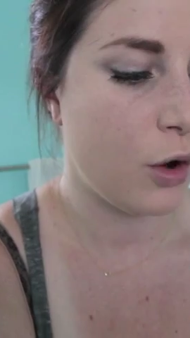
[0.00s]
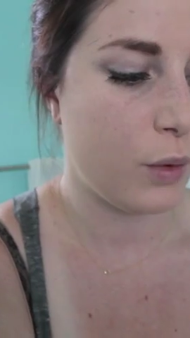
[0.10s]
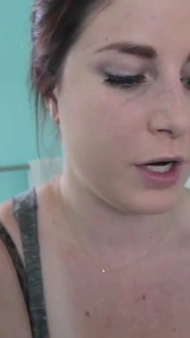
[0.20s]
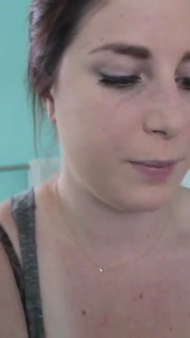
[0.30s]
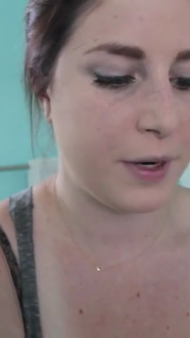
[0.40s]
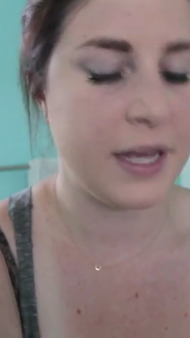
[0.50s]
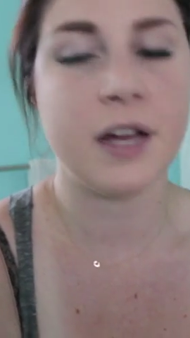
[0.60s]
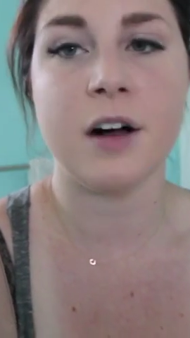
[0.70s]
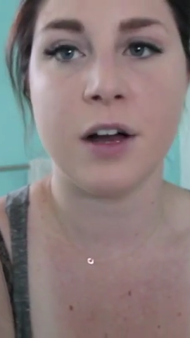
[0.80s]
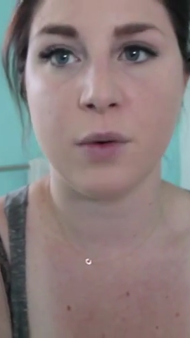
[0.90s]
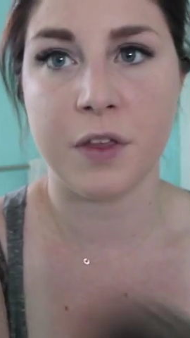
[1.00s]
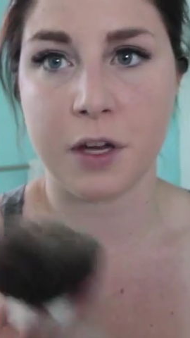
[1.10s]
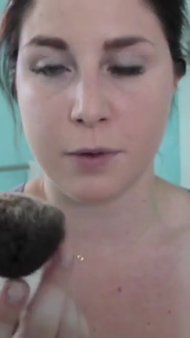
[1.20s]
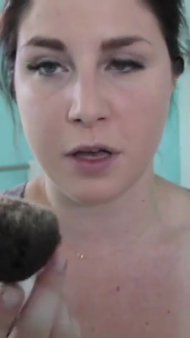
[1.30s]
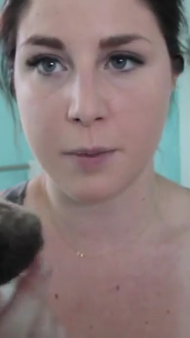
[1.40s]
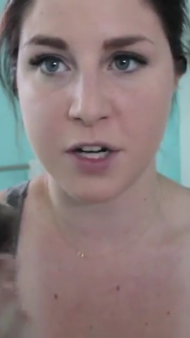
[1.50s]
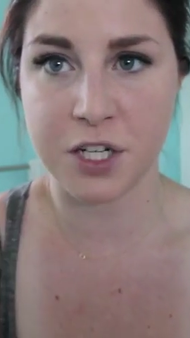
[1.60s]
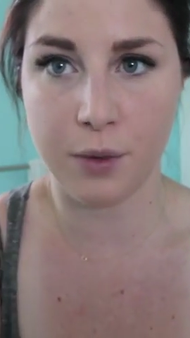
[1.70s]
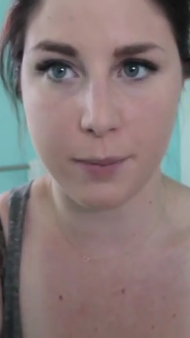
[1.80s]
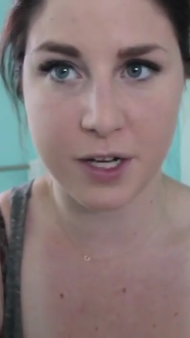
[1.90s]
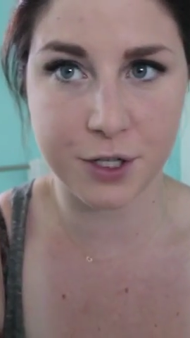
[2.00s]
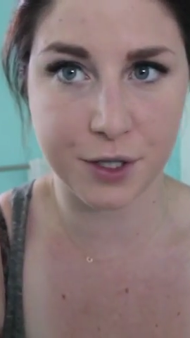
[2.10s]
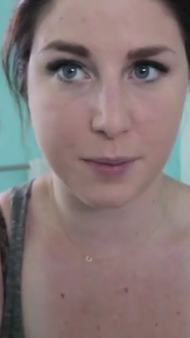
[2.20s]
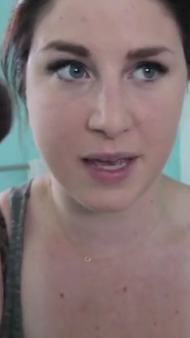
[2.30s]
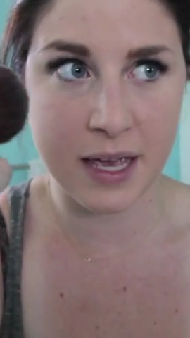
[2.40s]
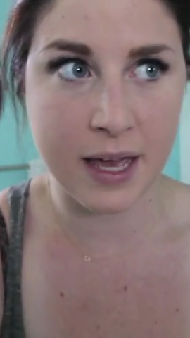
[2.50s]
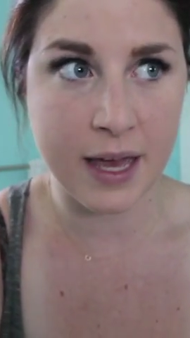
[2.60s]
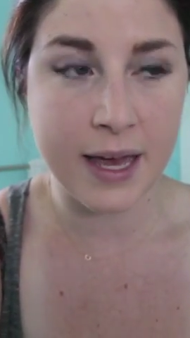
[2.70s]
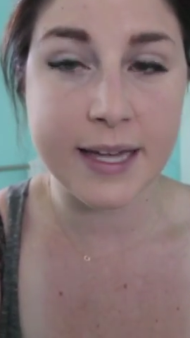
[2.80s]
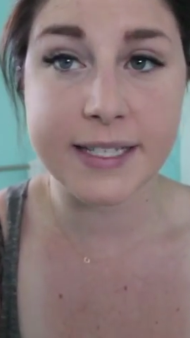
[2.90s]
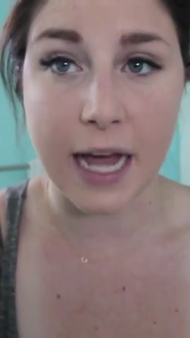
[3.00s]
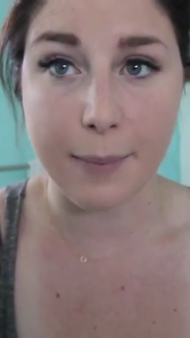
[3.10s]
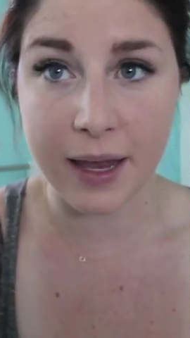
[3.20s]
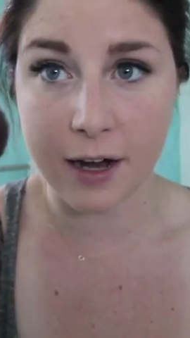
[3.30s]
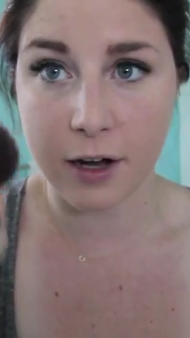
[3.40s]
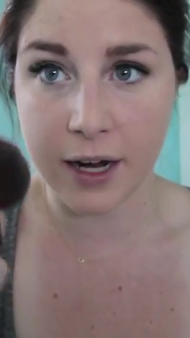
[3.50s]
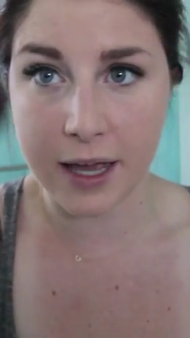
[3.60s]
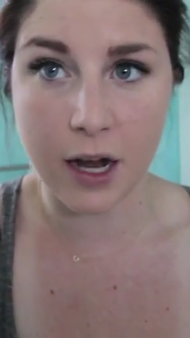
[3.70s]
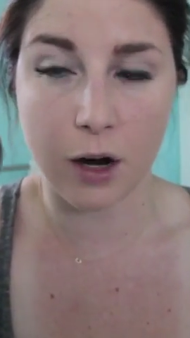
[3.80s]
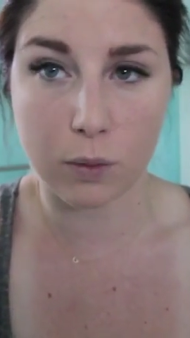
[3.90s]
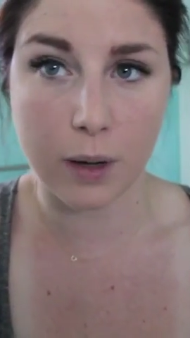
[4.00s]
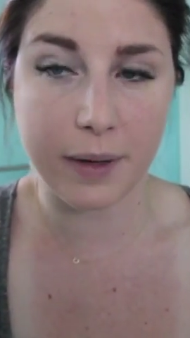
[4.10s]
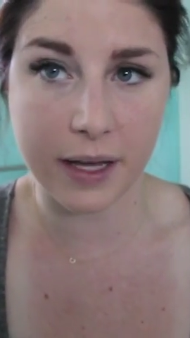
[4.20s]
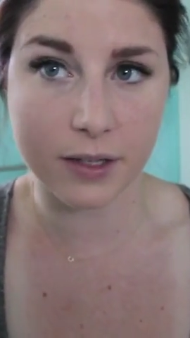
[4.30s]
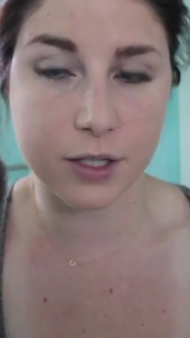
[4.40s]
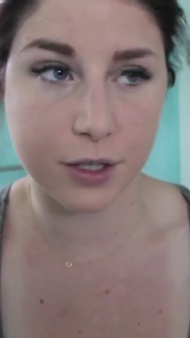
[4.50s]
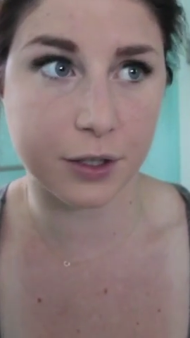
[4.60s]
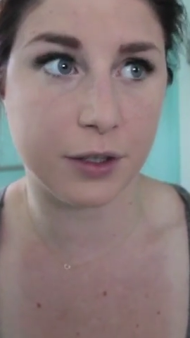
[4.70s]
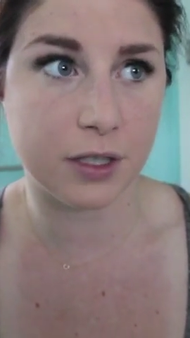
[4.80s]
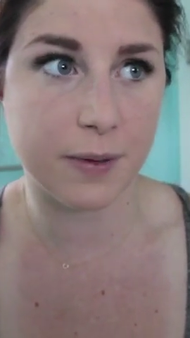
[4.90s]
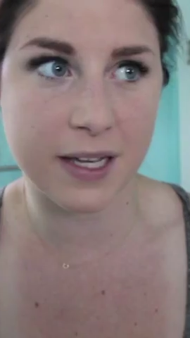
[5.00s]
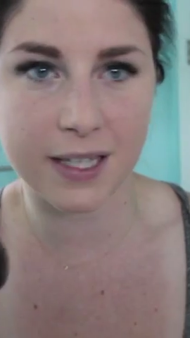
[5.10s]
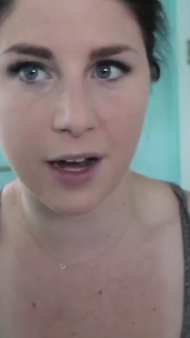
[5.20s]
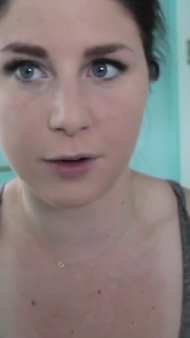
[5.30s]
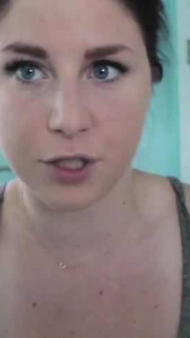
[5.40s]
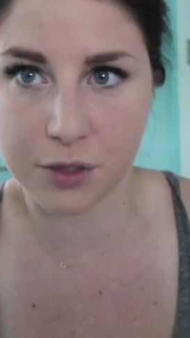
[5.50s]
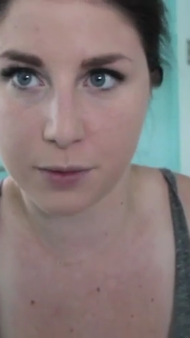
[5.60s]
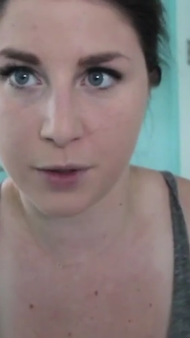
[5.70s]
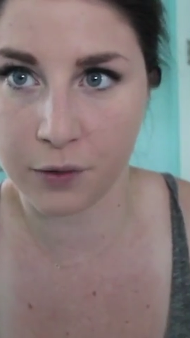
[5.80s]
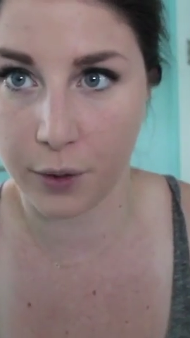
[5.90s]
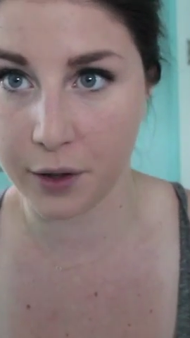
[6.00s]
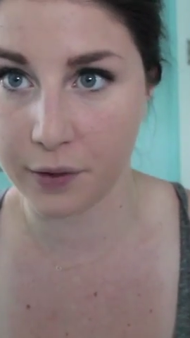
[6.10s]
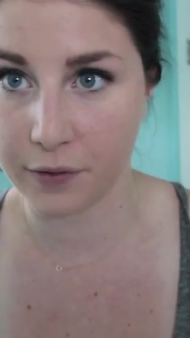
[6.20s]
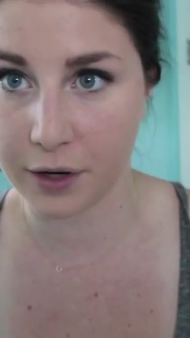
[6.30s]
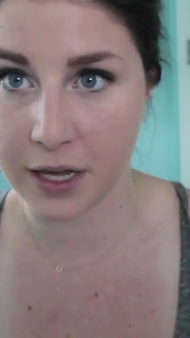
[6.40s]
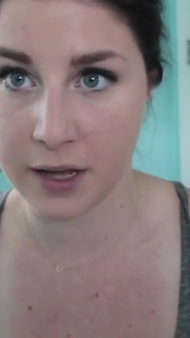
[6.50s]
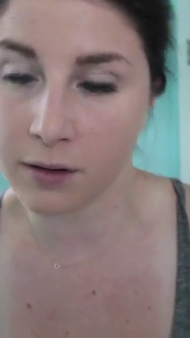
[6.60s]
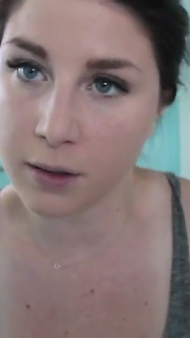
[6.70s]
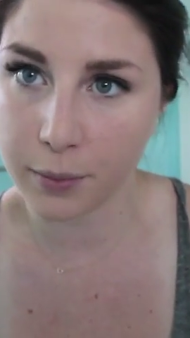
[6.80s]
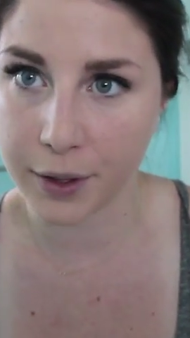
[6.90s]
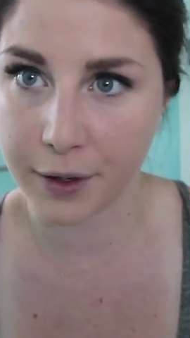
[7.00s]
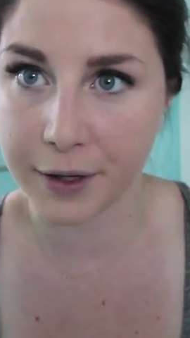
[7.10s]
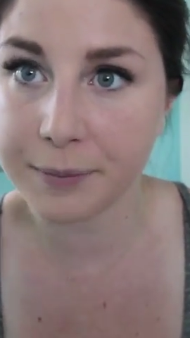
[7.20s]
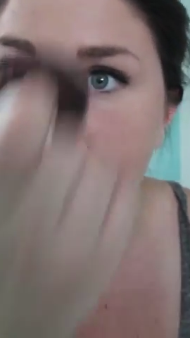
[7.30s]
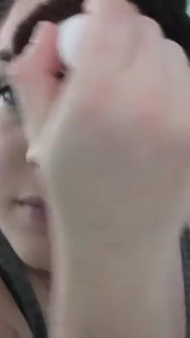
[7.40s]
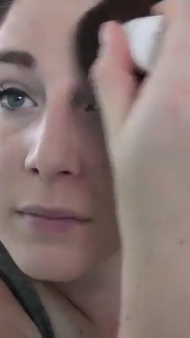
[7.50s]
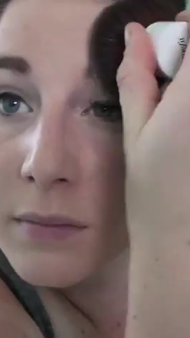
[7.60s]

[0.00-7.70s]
When you're putting it on with a kabuki brush, you want to be sure to be dabbing it on and not rubbing in circles because that will just remove what you have already put on.